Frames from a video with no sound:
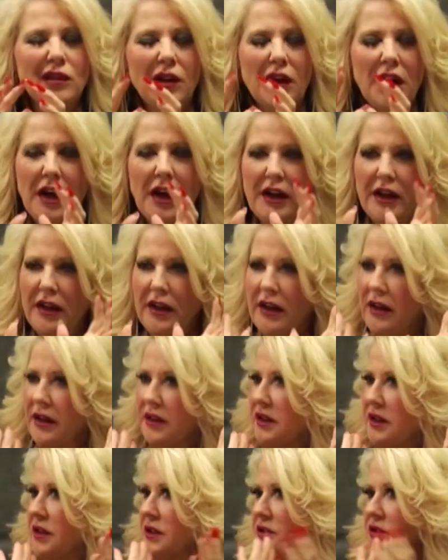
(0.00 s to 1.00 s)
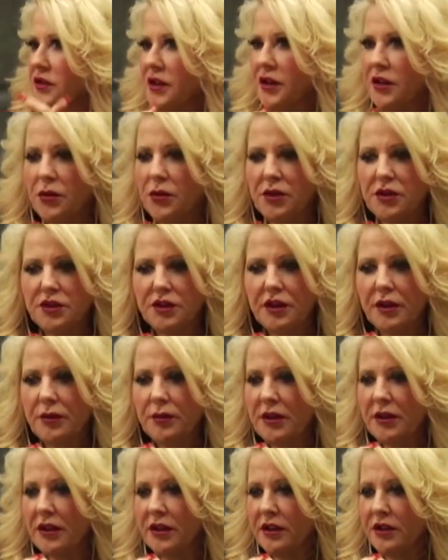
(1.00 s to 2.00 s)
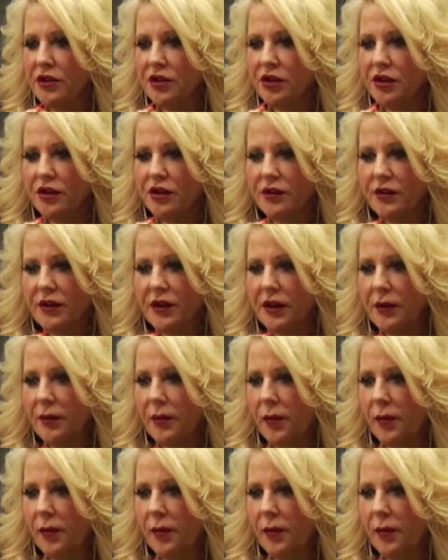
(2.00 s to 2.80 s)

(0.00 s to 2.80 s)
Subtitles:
I can't answer that question. I'm not in charge of that.